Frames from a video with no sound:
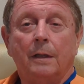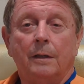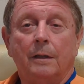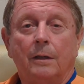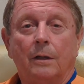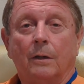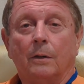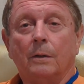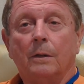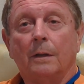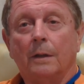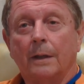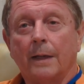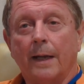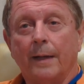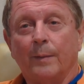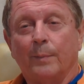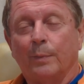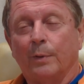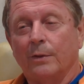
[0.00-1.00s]
you know,
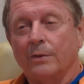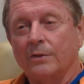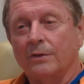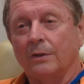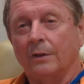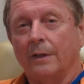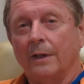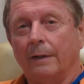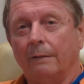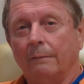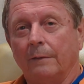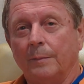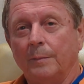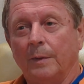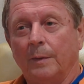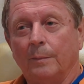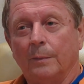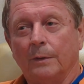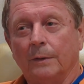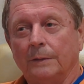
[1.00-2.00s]
kind of person. I
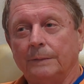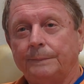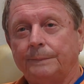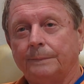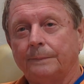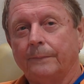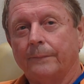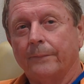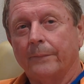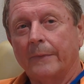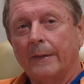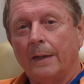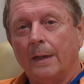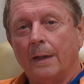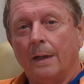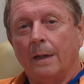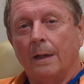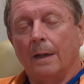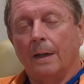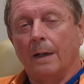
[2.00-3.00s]
remember
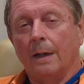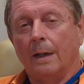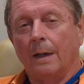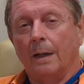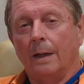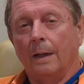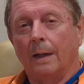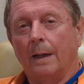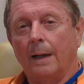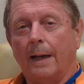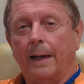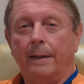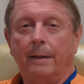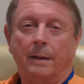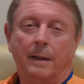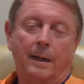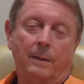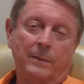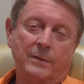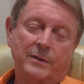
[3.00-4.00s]
uh, I,
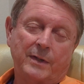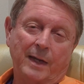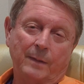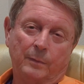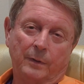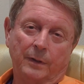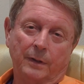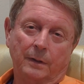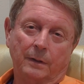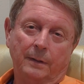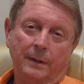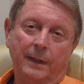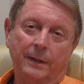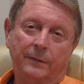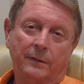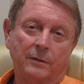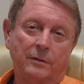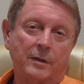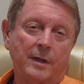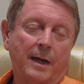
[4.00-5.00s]
I, was able to
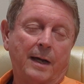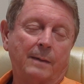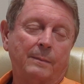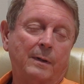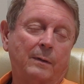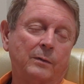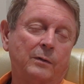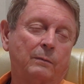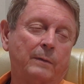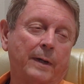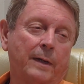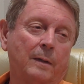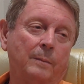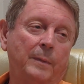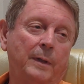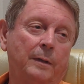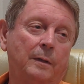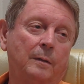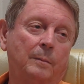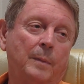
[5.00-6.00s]
get the job. I was
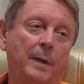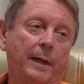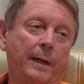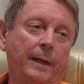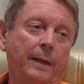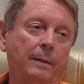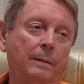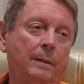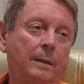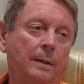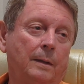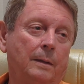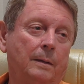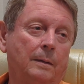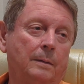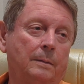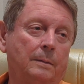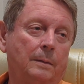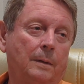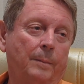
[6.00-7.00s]
recommended by
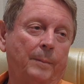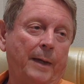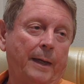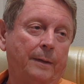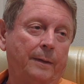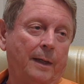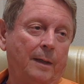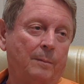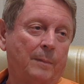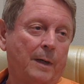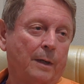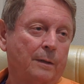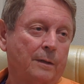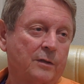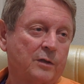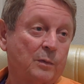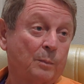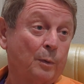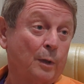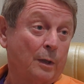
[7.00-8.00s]
uh, a man named
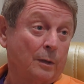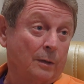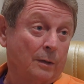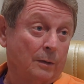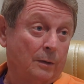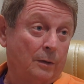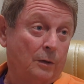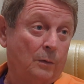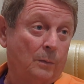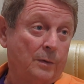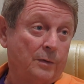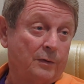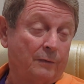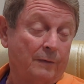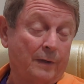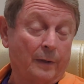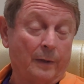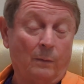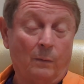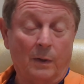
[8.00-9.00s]
Meredith Sprunger, who was
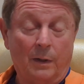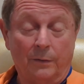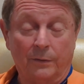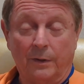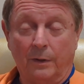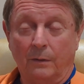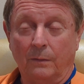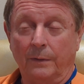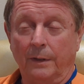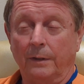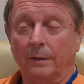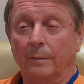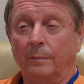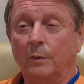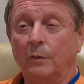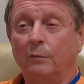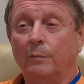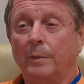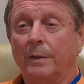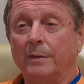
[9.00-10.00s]
very well known in the
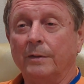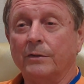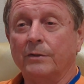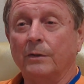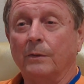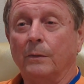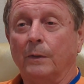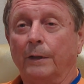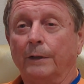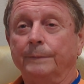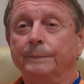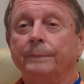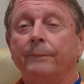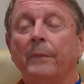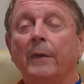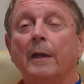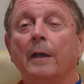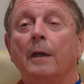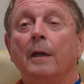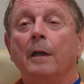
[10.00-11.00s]
movement and so on.
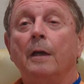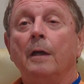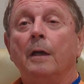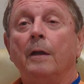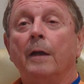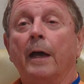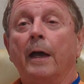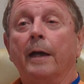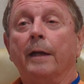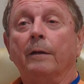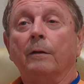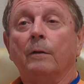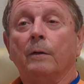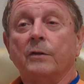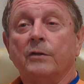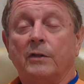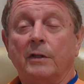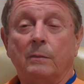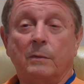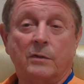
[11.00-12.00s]
And
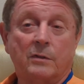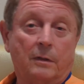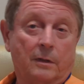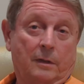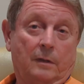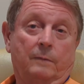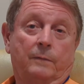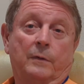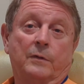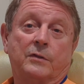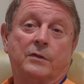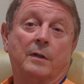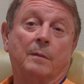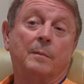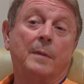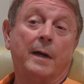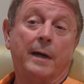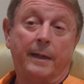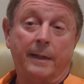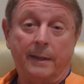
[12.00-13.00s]
Christy was looking for
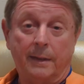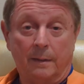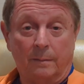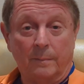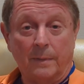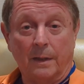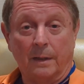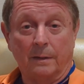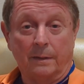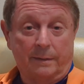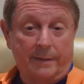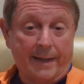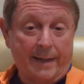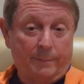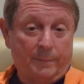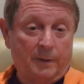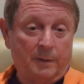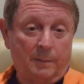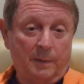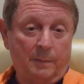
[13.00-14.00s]
somebody, and Meredith
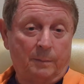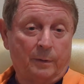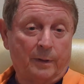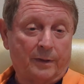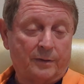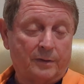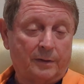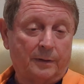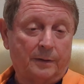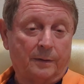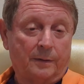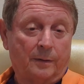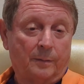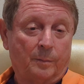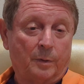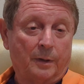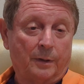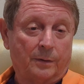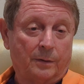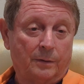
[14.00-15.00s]
happened to be president of the
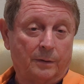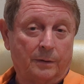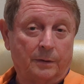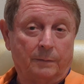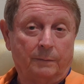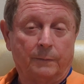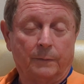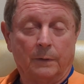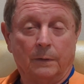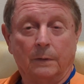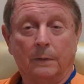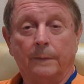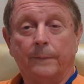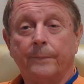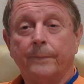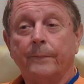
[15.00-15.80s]
Brotherhood for